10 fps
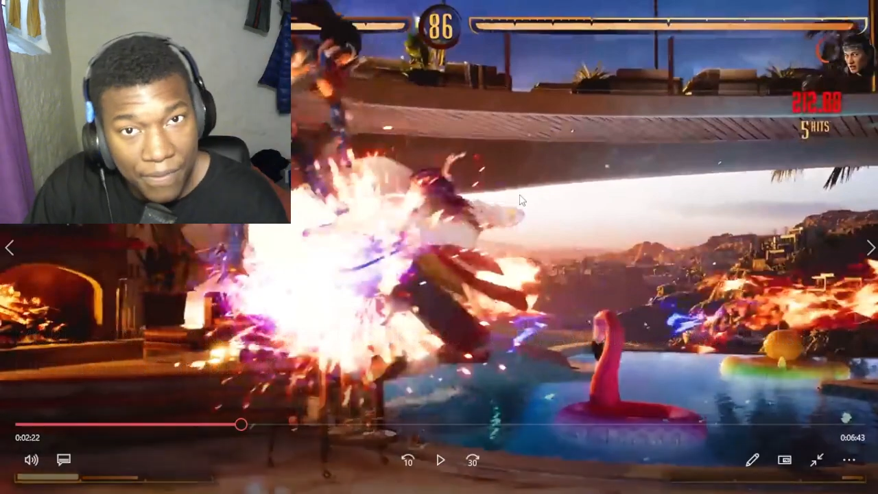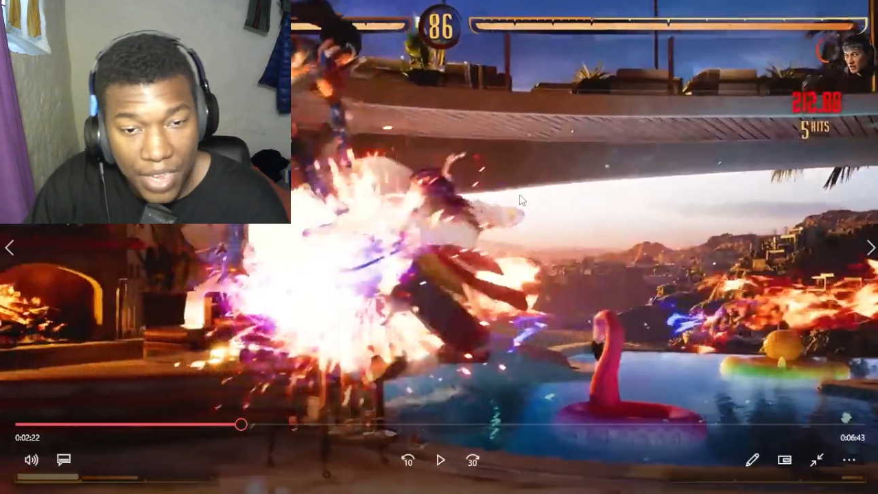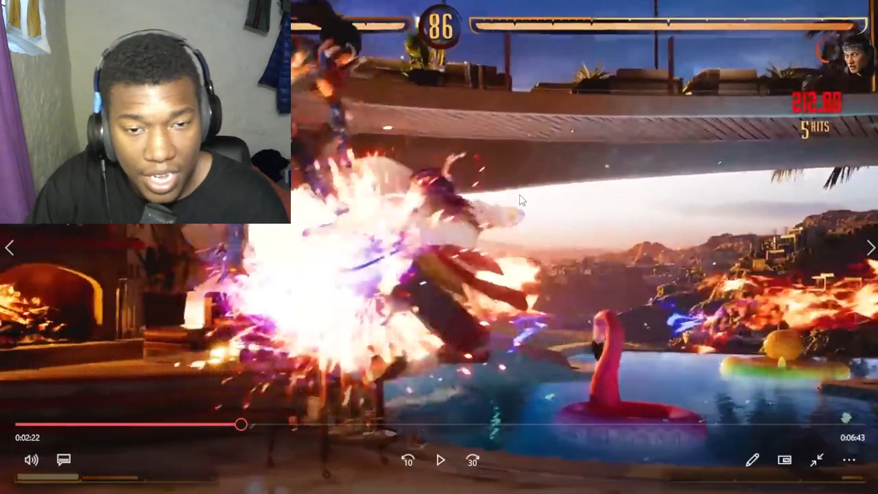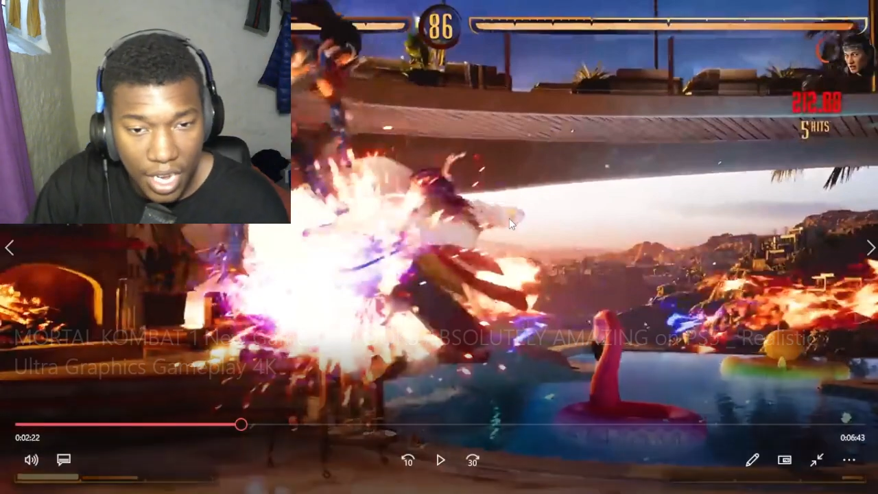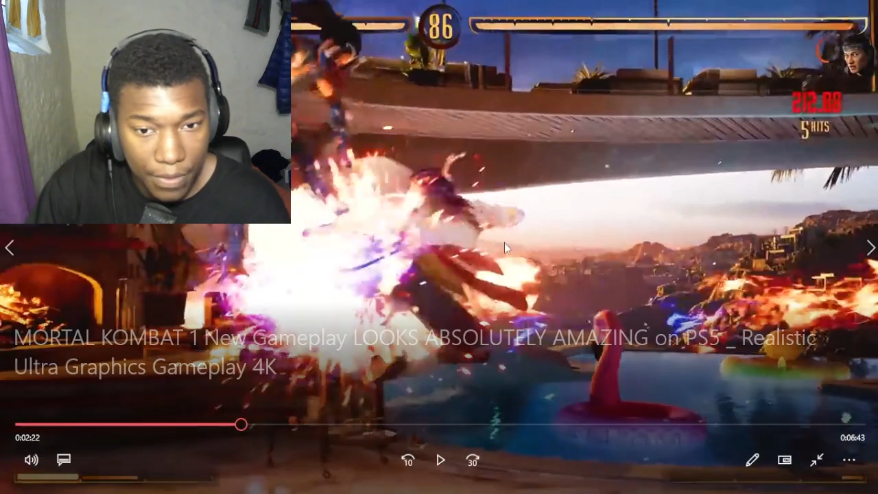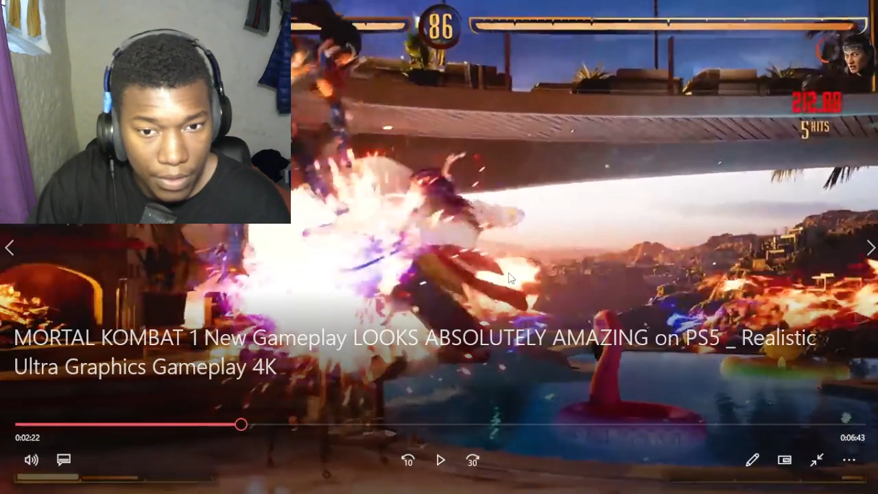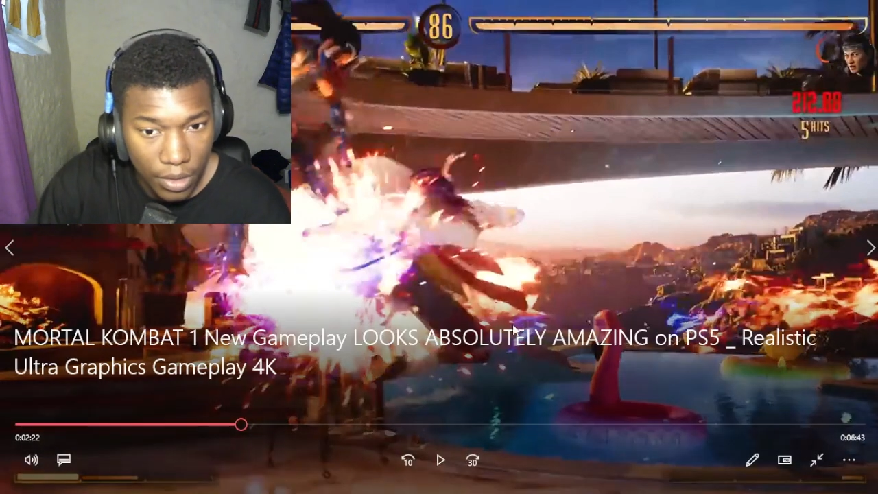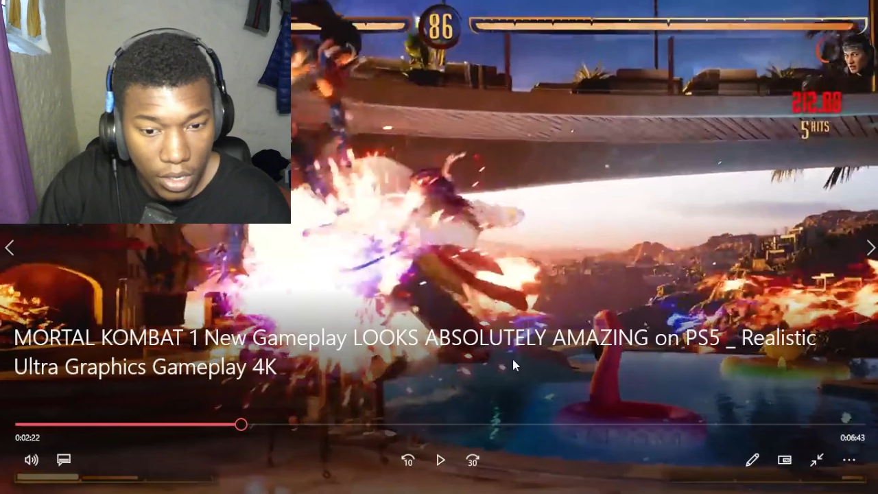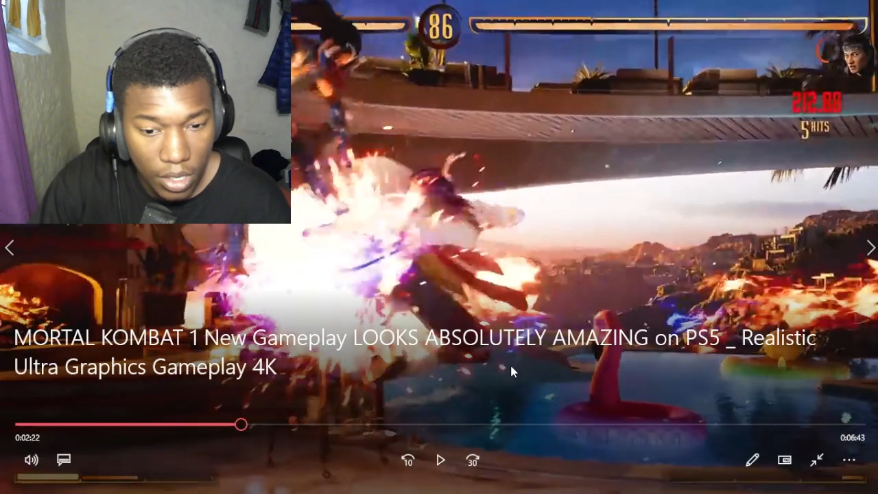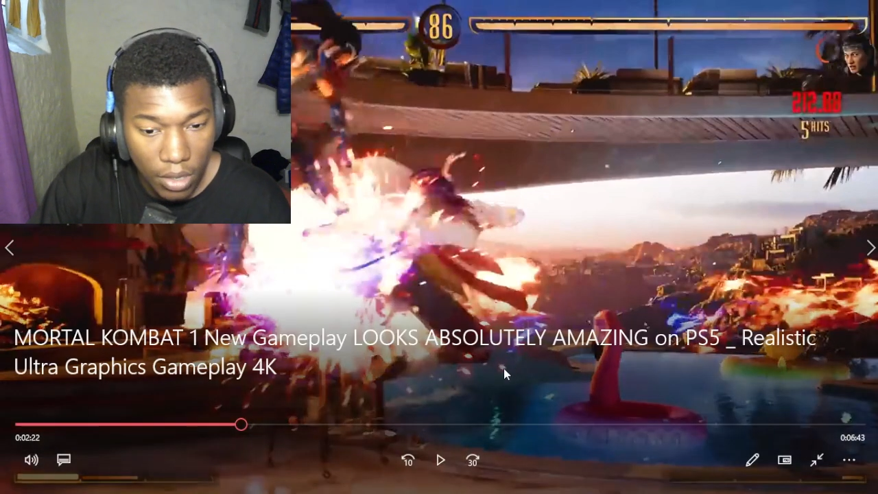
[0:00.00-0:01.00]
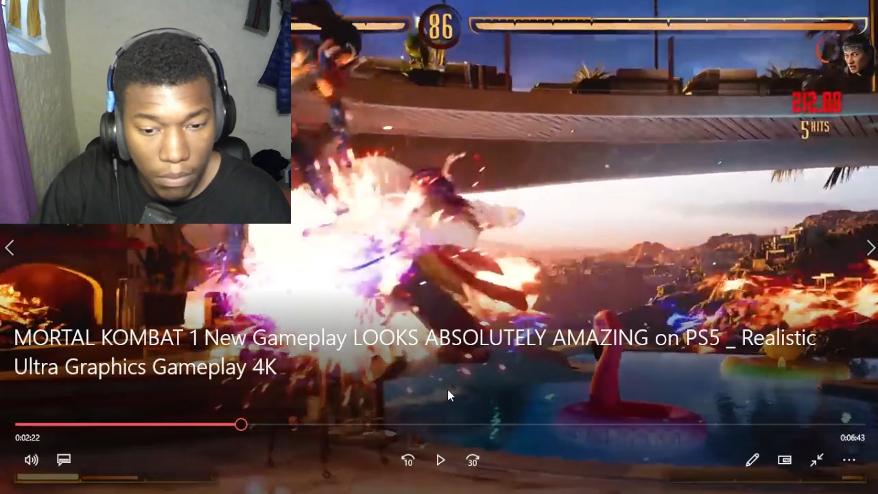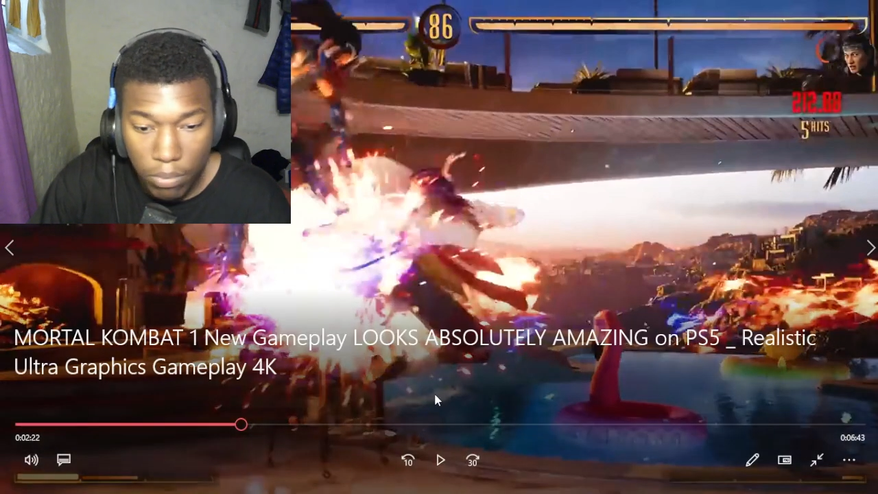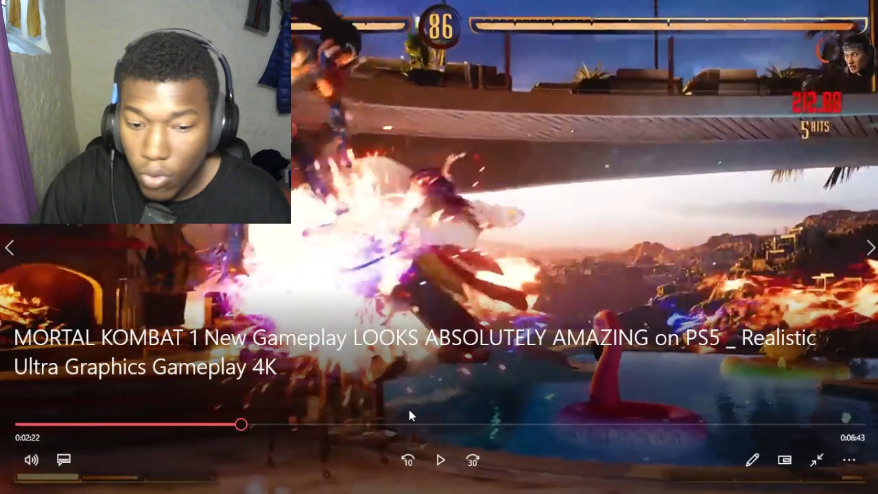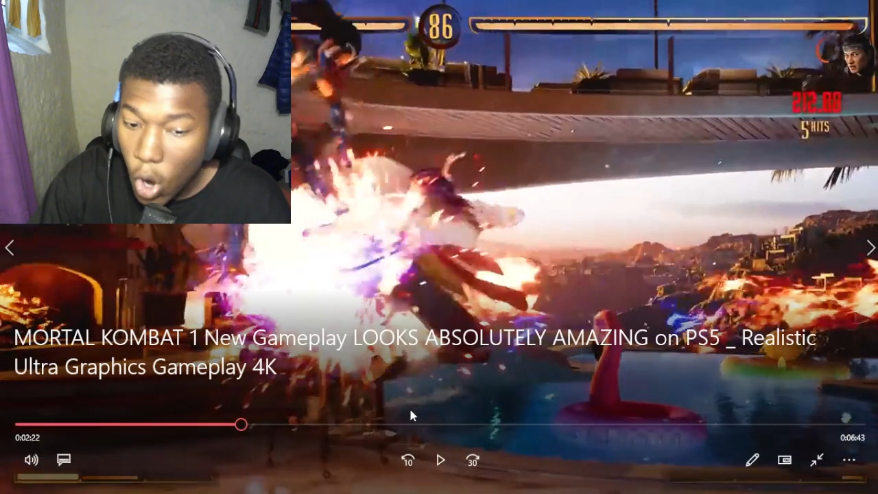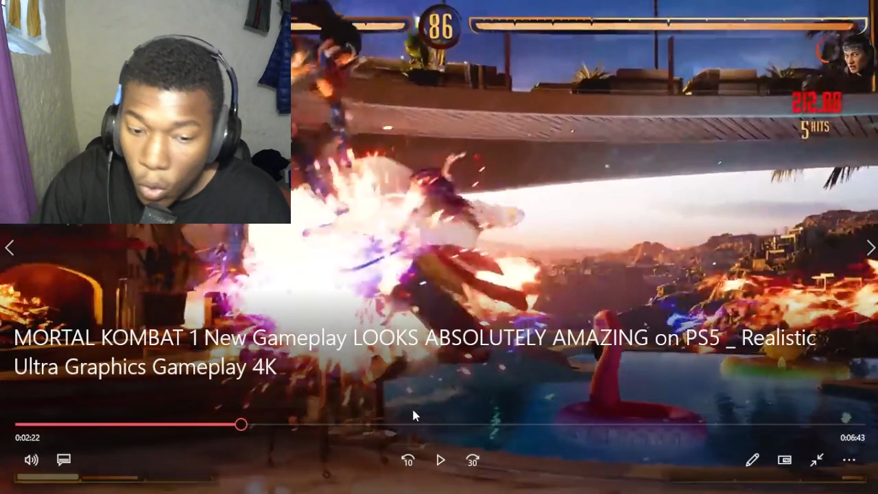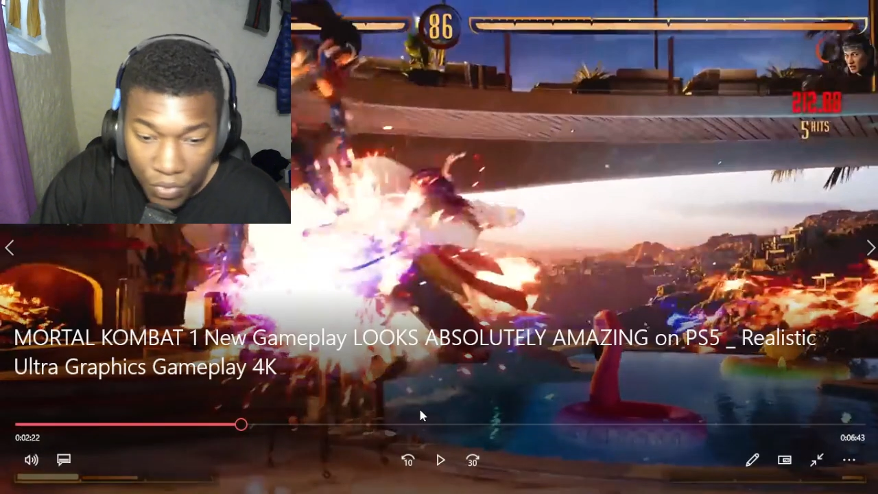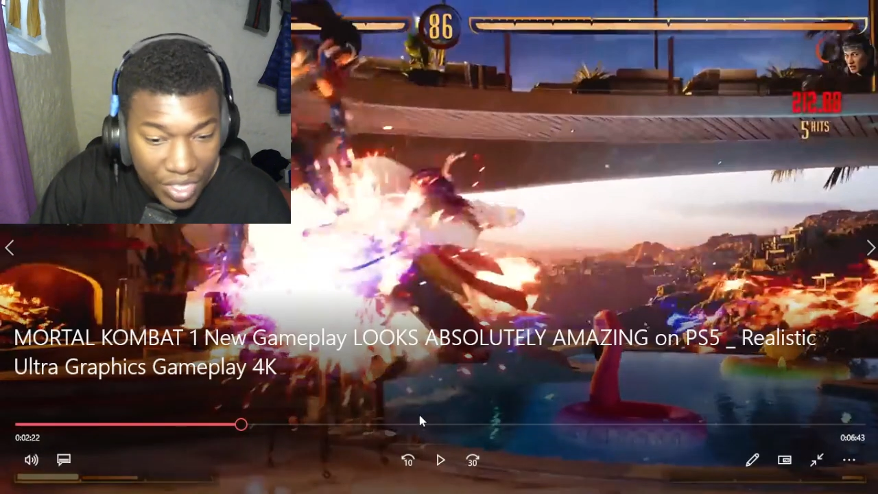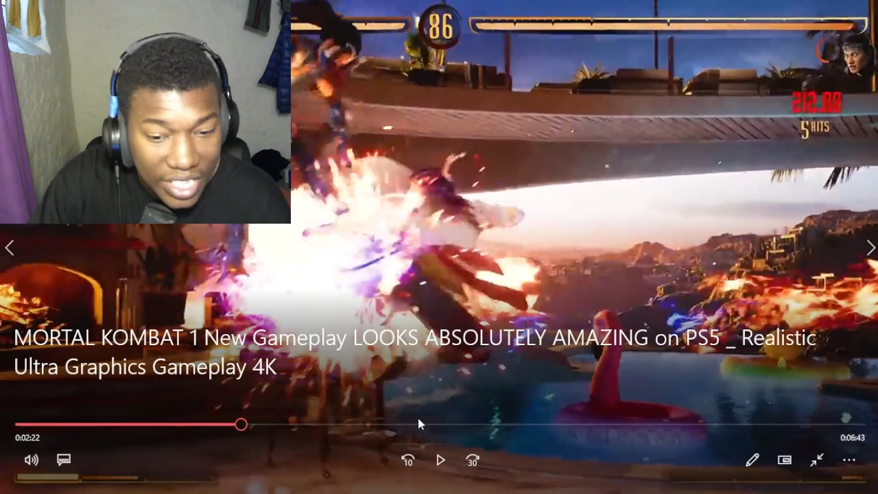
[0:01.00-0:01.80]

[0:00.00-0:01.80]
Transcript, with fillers: convenient, bro.